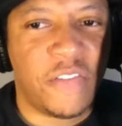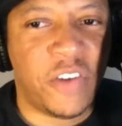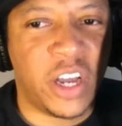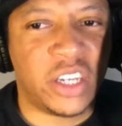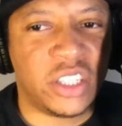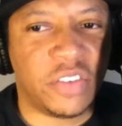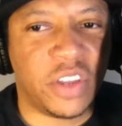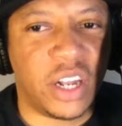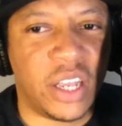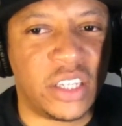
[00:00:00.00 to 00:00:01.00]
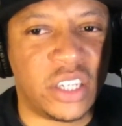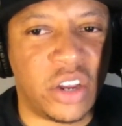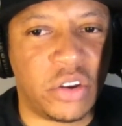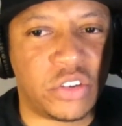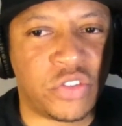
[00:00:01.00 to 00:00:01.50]
Footage of their
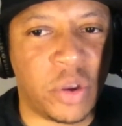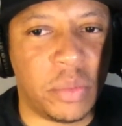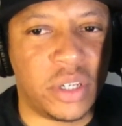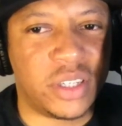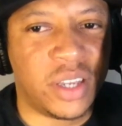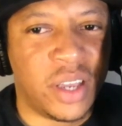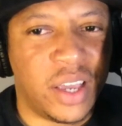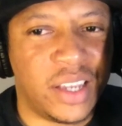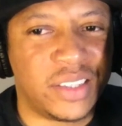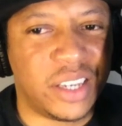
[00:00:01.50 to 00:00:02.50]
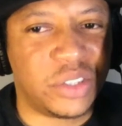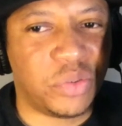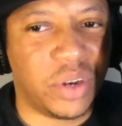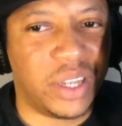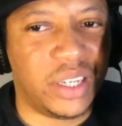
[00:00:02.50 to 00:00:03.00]
legendary scrimmage is set
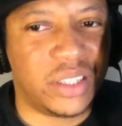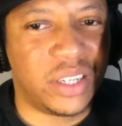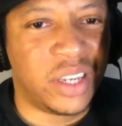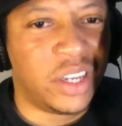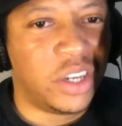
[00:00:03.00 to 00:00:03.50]
to release